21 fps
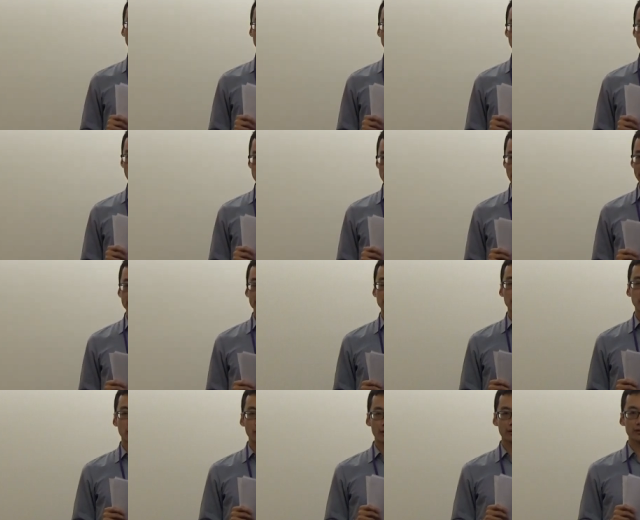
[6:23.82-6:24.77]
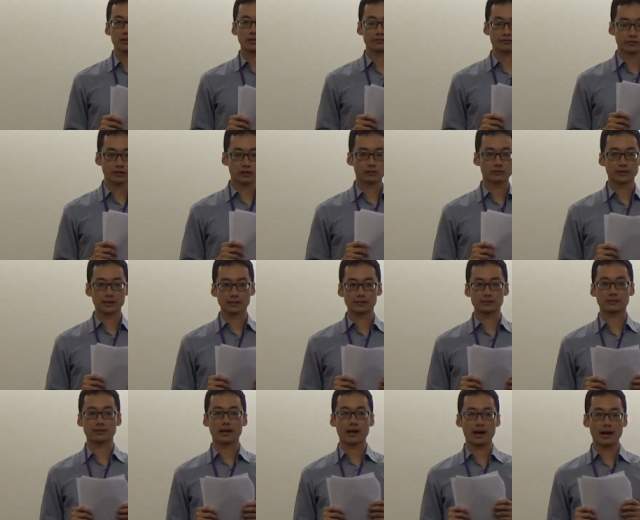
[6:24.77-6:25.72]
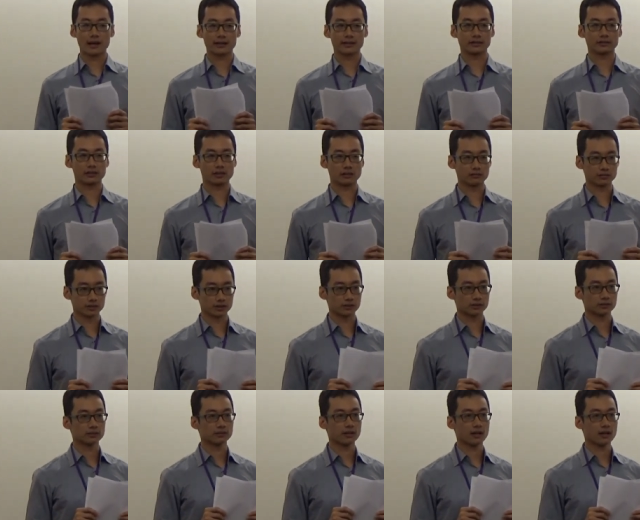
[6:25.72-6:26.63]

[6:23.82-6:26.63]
no matter how difficulties I encounter,